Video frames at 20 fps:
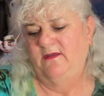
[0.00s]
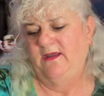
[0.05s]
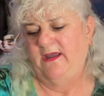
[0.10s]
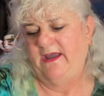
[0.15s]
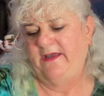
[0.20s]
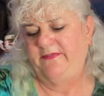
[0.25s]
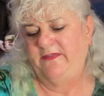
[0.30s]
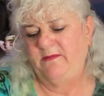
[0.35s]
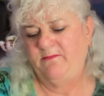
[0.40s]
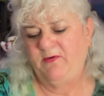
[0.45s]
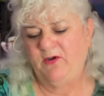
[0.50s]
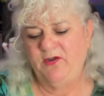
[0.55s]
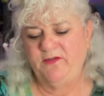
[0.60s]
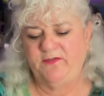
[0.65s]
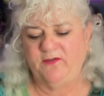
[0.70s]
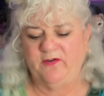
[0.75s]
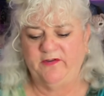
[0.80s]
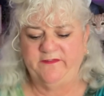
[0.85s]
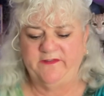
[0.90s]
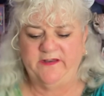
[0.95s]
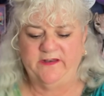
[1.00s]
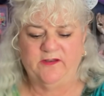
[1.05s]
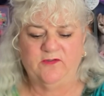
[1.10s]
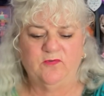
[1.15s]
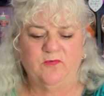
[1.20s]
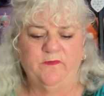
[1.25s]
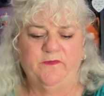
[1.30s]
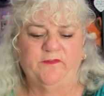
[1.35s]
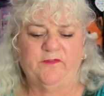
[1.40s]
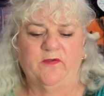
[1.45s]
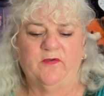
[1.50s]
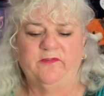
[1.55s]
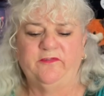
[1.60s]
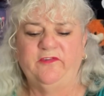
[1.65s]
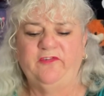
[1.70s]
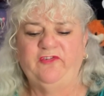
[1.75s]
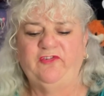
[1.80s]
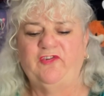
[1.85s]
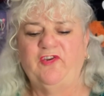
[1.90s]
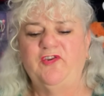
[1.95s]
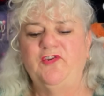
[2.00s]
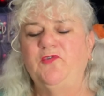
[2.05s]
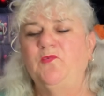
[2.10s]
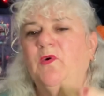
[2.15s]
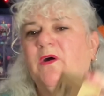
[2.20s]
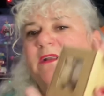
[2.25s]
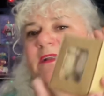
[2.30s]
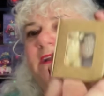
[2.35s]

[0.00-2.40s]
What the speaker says: And they're both identical, so I'll just show you one.